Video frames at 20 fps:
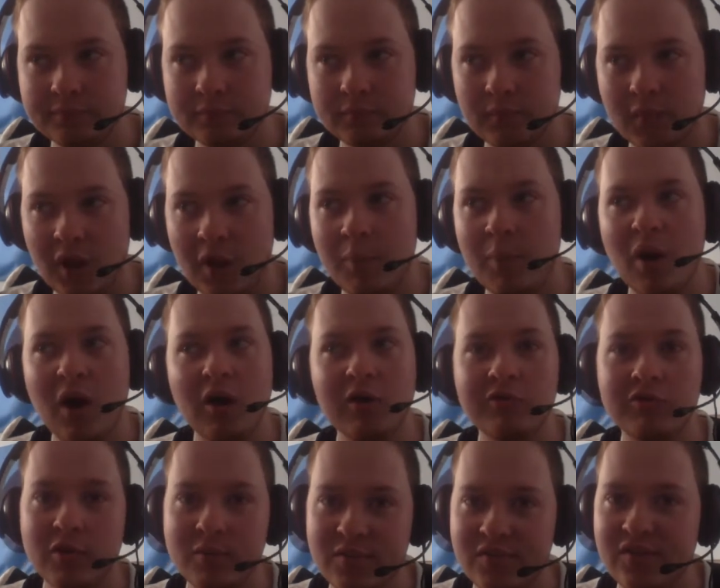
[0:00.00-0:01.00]
apart
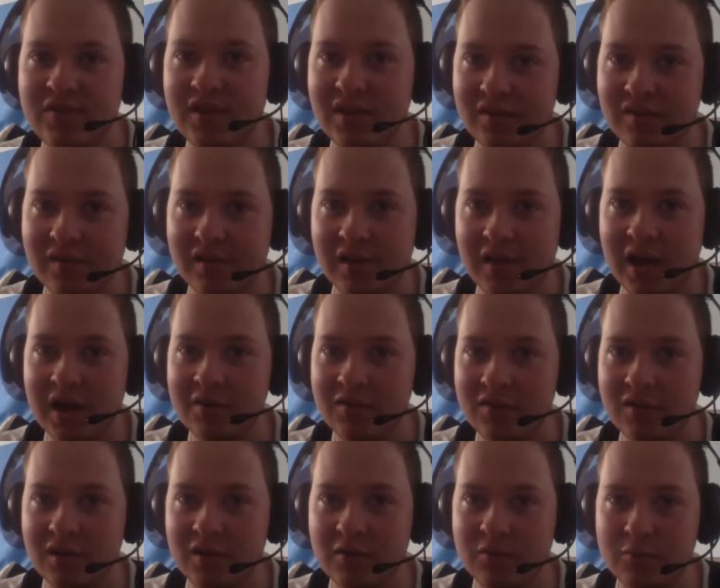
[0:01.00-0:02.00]
from Cisse, I'd
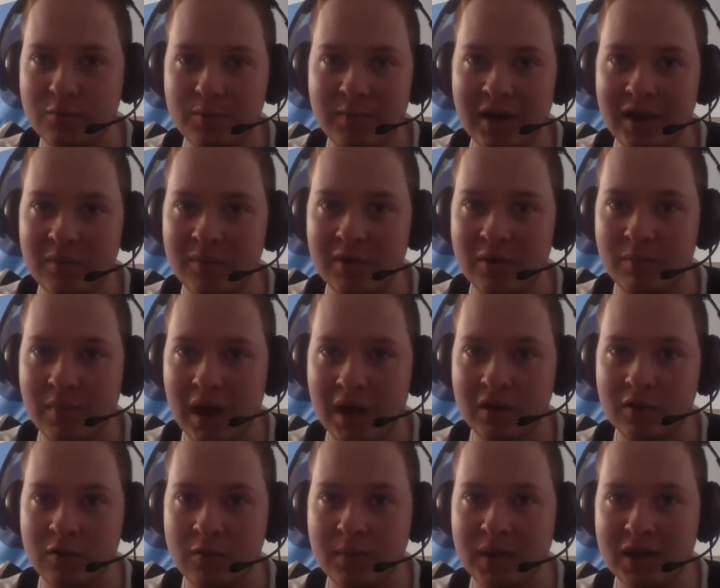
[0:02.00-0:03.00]
say he might be man
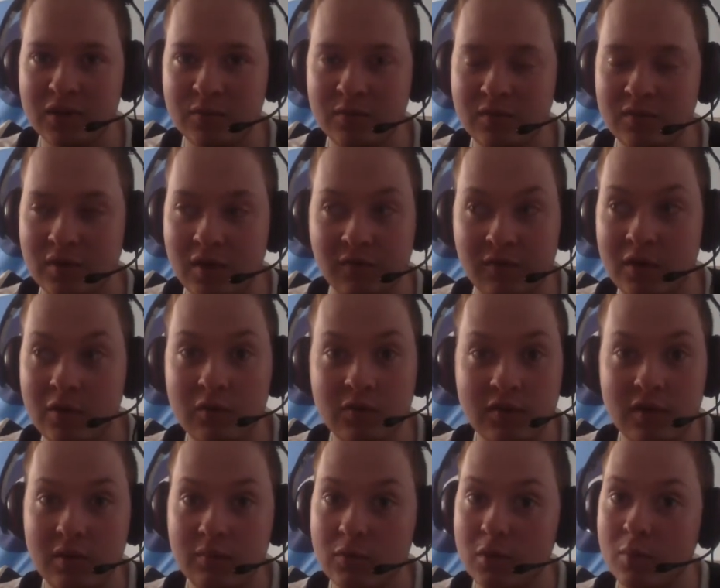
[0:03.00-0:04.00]
of the match myself. He
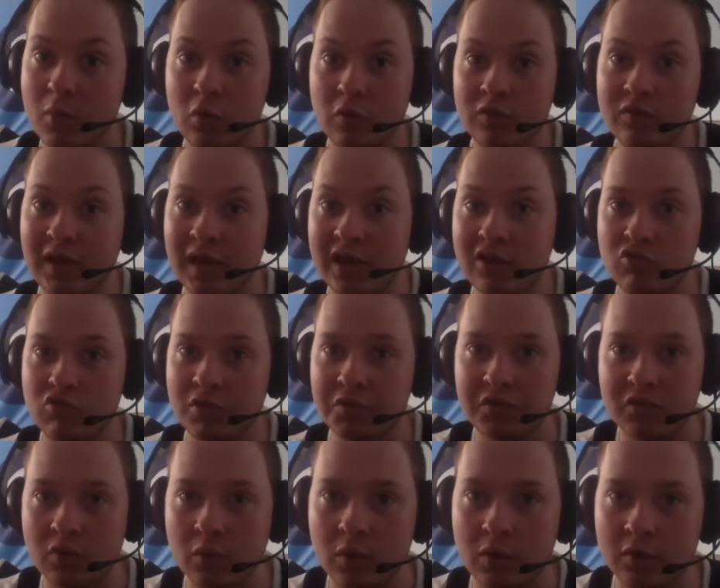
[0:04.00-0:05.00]
seemed the most dangerous
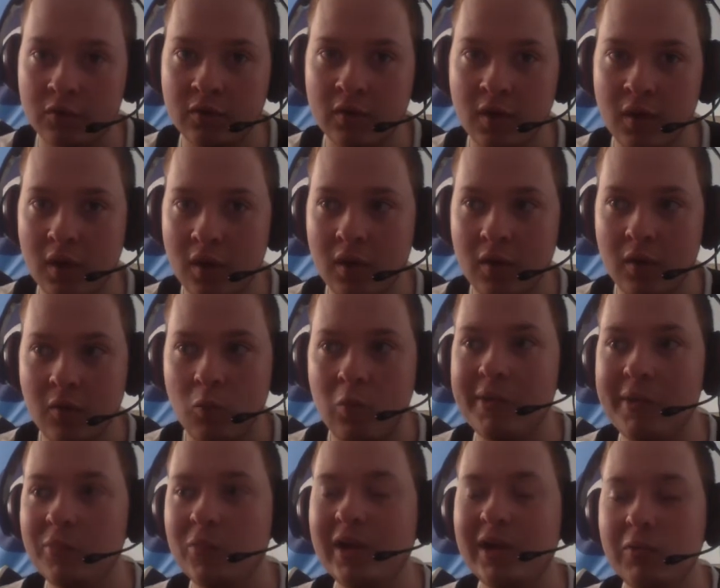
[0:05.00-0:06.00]
to us.
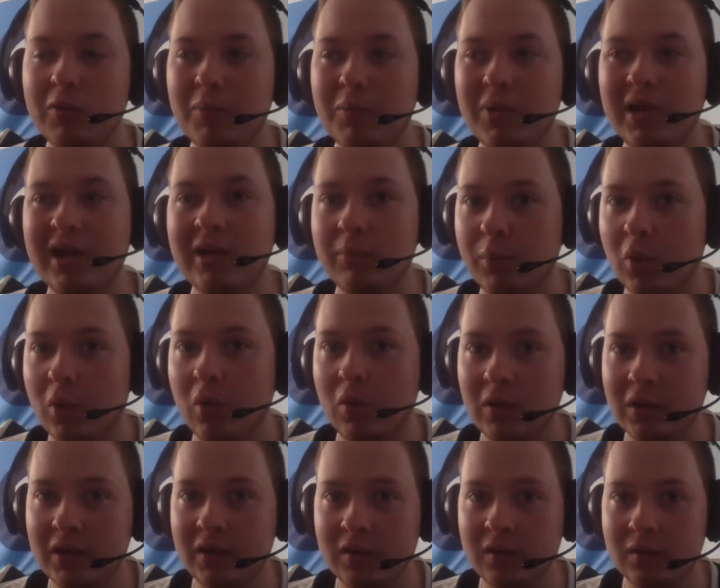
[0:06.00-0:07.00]
When we were playing
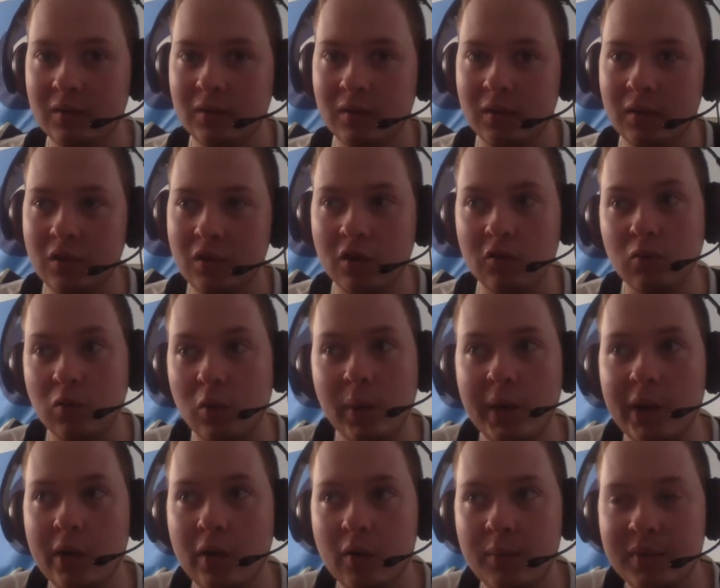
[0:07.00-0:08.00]
poorly, because we
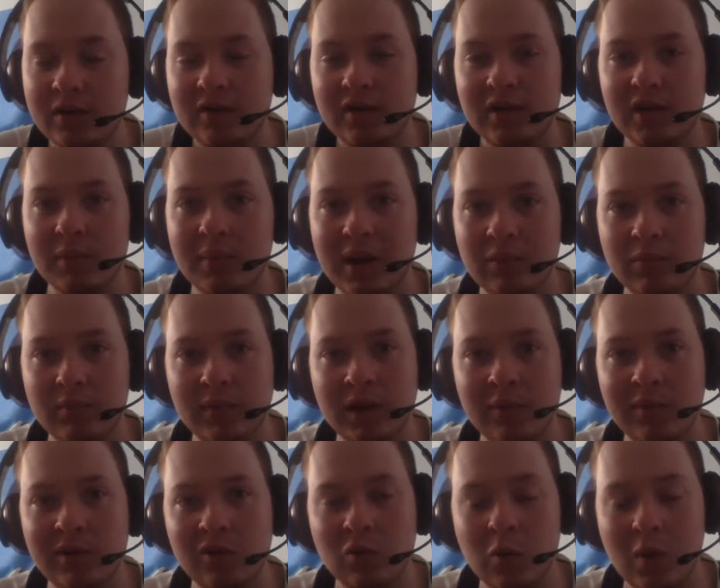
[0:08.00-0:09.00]
were up until about
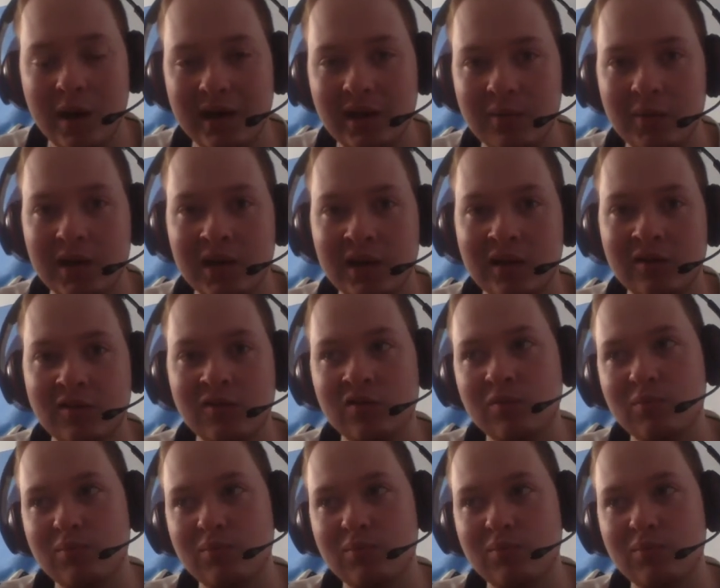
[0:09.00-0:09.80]
maybe 20 minutes,